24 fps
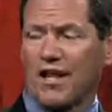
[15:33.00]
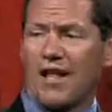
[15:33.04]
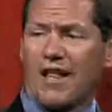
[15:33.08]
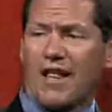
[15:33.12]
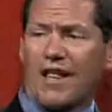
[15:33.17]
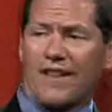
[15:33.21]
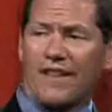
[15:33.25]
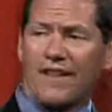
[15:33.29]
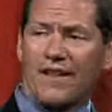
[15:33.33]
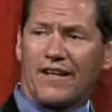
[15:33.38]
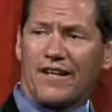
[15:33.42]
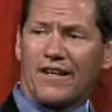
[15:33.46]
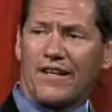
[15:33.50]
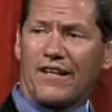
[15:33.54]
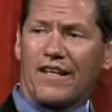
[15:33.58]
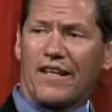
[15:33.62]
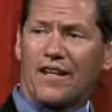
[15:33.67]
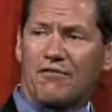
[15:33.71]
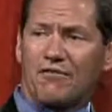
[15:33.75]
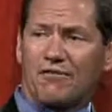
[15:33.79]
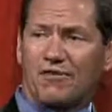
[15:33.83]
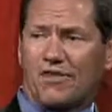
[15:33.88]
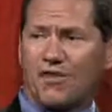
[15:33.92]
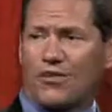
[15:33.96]
The
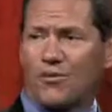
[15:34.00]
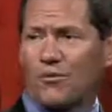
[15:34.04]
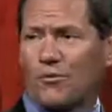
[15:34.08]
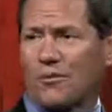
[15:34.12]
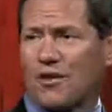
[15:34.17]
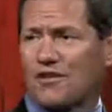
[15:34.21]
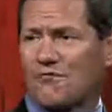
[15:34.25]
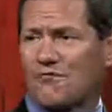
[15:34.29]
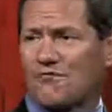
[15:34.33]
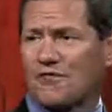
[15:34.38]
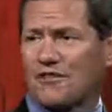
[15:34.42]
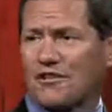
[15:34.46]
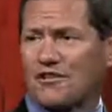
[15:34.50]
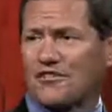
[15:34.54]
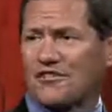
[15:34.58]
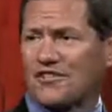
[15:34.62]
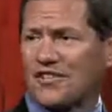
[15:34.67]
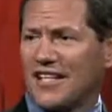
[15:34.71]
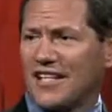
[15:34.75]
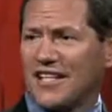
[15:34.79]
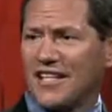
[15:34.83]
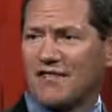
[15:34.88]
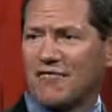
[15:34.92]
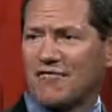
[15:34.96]
gift that we've
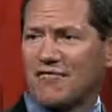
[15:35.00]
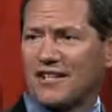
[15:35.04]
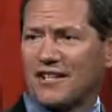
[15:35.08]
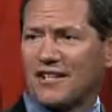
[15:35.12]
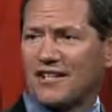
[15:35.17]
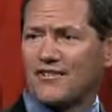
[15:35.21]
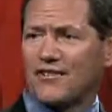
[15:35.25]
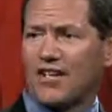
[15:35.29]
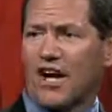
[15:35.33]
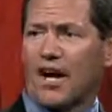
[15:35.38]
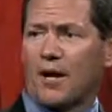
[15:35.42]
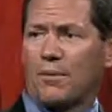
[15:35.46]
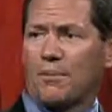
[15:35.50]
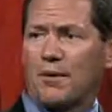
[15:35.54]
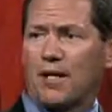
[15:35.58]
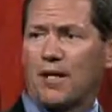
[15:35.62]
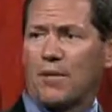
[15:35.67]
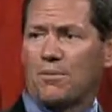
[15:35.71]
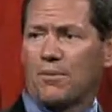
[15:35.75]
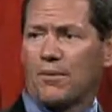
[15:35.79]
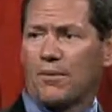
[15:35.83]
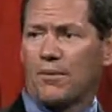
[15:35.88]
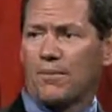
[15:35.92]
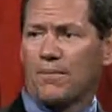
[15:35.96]
received is our
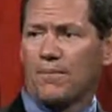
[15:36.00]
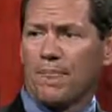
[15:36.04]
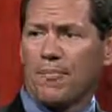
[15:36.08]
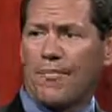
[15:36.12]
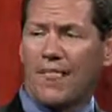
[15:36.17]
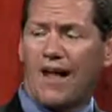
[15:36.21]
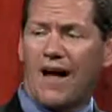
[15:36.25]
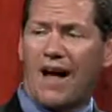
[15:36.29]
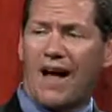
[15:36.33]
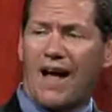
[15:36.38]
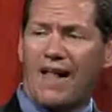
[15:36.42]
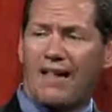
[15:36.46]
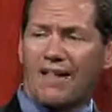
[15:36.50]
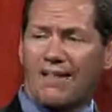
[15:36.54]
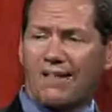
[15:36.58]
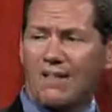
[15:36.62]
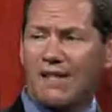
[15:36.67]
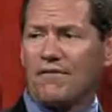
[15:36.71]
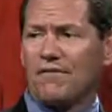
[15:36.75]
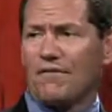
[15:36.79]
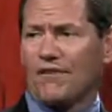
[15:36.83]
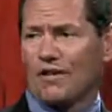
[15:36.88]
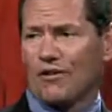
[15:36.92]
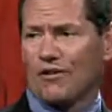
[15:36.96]
people are
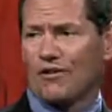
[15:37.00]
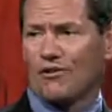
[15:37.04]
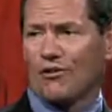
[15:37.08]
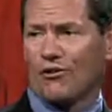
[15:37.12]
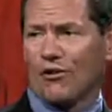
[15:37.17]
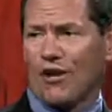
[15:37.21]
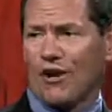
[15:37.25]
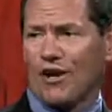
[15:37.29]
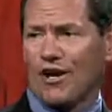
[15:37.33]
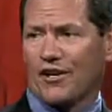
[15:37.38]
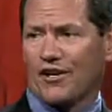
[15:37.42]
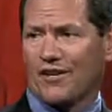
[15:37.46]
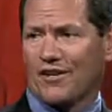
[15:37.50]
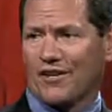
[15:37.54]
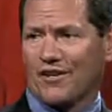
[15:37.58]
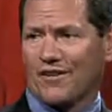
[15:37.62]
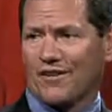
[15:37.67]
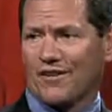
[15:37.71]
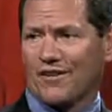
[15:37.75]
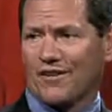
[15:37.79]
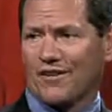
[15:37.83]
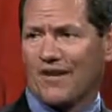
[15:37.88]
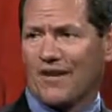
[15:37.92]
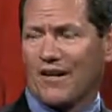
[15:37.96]
living longer.
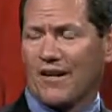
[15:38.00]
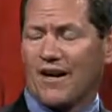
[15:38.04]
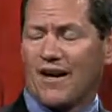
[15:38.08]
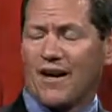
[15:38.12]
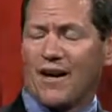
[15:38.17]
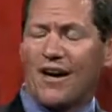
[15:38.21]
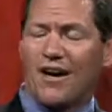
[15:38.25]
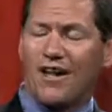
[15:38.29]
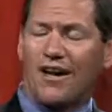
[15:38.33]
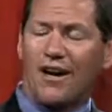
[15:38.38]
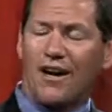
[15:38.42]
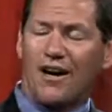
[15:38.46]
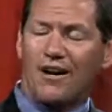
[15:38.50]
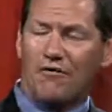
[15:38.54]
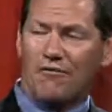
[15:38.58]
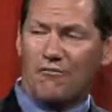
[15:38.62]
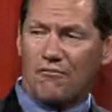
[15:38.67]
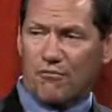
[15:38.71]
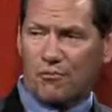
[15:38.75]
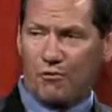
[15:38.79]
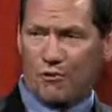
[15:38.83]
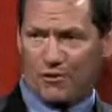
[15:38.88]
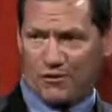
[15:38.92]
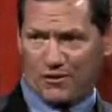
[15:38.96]

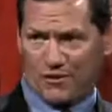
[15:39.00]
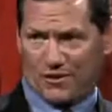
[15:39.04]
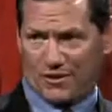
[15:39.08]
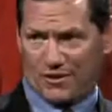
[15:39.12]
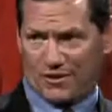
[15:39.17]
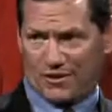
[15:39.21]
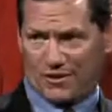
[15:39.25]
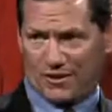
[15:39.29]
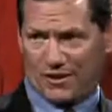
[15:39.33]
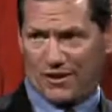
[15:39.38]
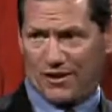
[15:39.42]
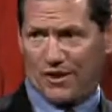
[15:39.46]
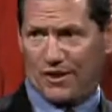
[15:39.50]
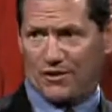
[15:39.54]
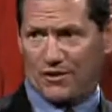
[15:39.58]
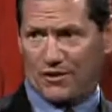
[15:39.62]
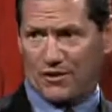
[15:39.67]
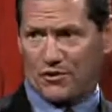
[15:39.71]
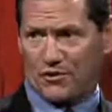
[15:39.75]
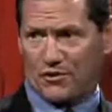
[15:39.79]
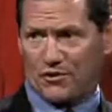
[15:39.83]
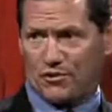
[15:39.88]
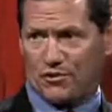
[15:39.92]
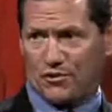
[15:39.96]
Unfortunately,
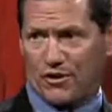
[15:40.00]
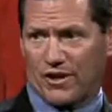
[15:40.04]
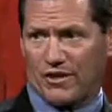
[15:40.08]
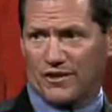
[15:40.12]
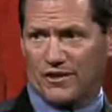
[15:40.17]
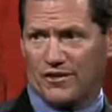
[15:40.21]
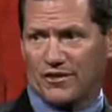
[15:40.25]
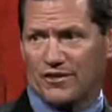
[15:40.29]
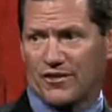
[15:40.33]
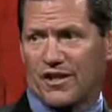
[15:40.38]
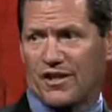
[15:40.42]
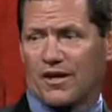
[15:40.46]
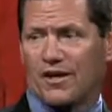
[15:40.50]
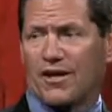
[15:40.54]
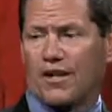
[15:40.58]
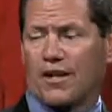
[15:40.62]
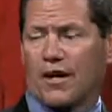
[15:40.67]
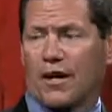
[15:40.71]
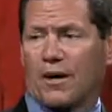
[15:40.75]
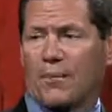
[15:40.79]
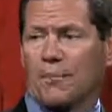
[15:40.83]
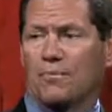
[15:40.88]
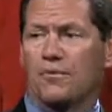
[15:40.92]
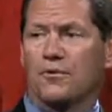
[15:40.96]
another trend is that
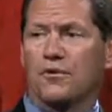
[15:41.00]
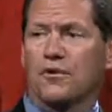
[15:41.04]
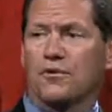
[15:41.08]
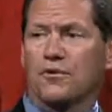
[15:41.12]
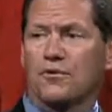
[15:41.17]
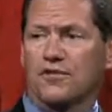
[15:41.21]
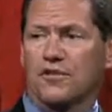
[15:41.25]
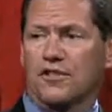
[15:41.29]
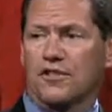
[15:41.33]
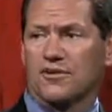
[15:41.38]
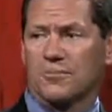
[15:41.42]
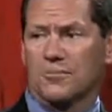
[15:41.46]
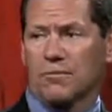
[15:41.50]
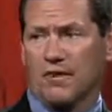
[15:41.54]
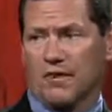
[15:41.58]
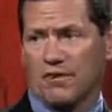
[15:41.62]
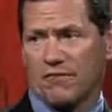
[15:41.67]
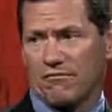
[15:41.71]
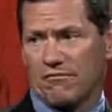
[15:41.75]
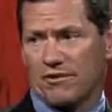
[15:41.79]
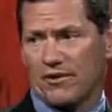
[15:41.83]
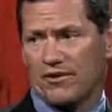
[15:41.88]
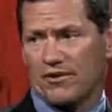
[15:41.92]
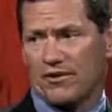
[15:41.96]
abuse that's
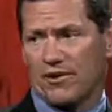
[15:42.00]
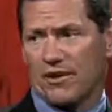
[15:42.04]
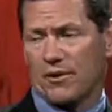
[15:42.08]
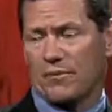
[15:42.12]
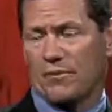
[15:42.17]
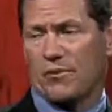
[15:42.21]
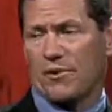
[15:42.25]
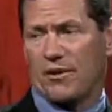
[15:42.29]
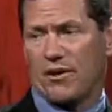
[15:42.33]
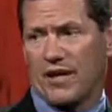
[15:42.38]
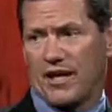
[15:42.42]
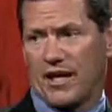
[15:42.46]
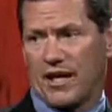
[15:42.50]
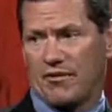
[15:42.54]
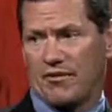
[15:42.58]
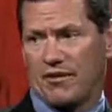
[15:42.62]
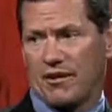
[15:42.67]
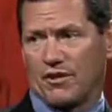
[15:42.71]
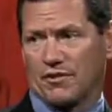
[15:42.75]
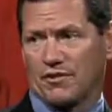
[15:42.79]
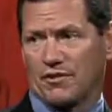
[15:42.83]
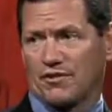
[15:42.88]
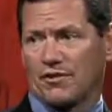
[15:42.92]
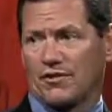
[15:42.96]
being visited upon our
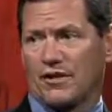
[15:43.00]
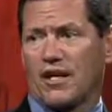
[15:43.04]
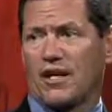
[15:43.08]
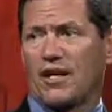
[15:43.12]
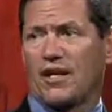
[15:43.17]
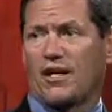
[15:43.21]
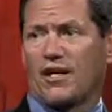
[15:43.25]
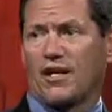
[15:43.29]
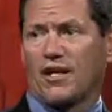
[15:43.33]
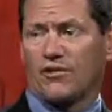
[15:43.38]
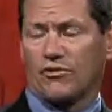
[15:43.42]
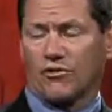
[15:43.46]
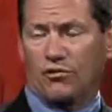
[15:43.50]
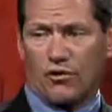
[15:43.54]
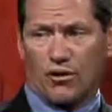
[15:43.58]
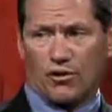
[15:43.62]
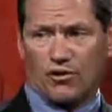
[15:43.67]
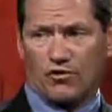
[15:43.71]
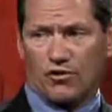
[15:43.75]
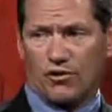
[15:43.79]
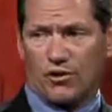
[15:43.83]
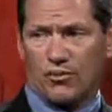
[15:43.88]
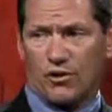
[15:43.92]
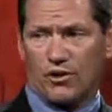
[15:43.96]
elders is
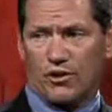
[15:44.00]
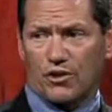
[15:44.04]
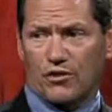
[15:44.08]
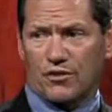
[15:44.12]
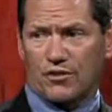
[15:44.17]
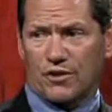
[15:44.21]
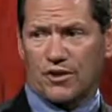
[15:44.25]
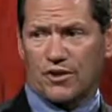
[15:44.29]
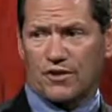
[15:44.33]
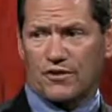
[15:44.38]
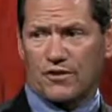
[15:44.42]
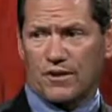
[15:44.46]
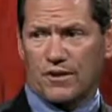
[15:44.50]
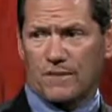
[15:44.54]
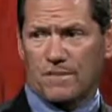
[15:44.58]
also increasing.